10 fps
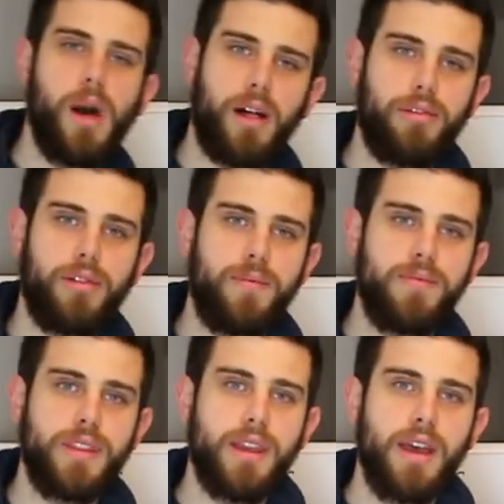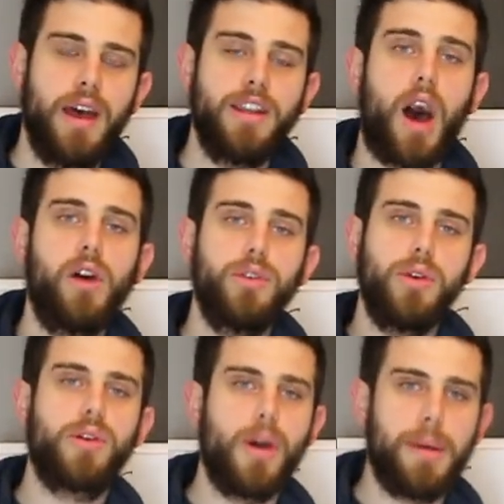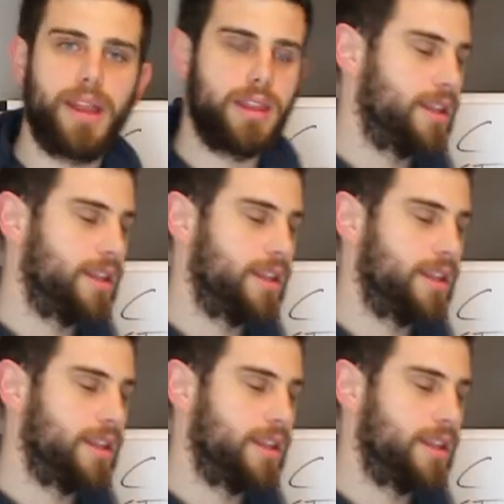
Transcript: wealth. Now, how do you go about